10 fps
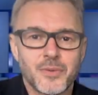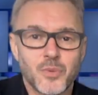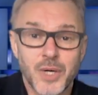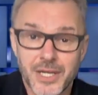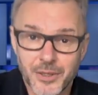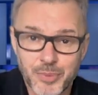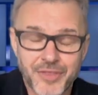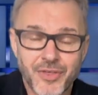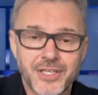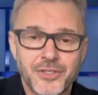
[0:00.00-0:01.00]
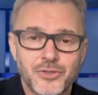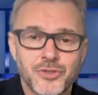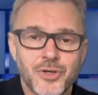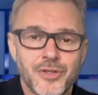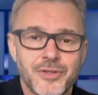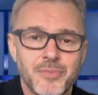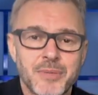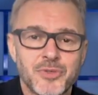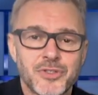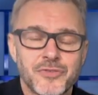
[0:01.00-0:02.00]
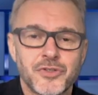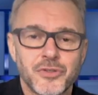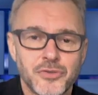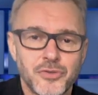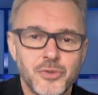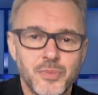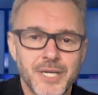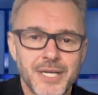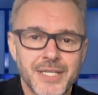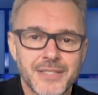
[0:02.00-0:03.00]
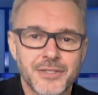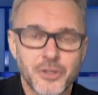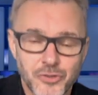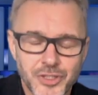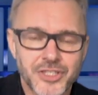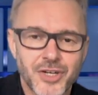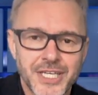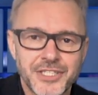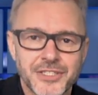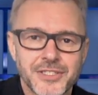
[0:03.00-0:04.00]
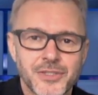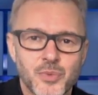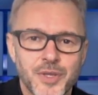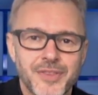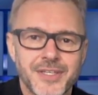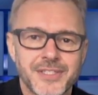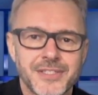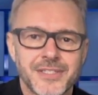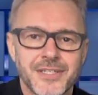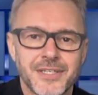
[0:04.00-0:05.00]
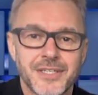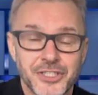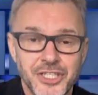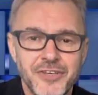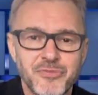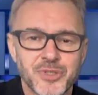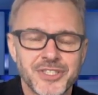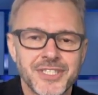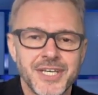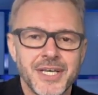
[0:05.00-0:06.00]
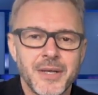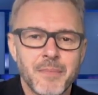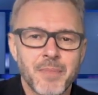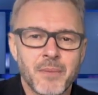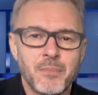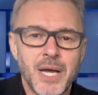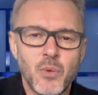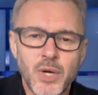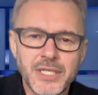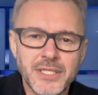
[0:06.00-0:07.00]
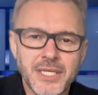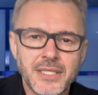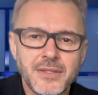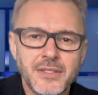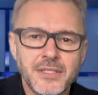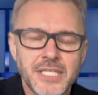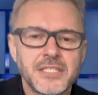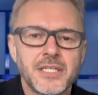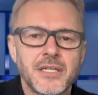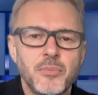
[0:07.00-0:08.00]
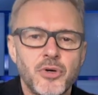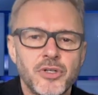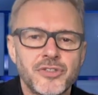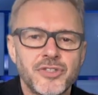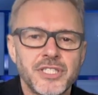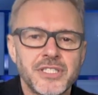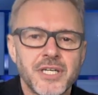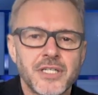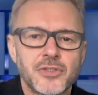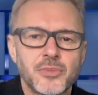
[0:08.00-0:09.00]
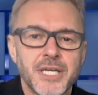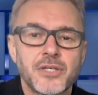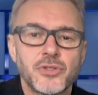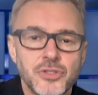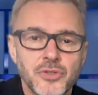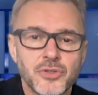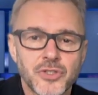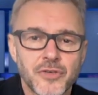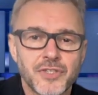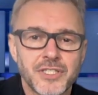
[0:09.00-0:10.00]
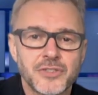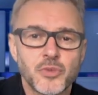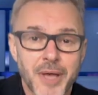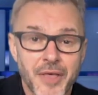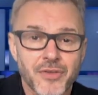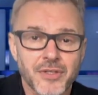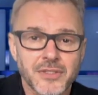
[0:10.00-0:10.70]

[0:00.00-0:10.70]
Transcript: Well, a big thank you to all the members of your group, and congratulations with this achievement. By when can the testing laboratory start to make good use of this new method?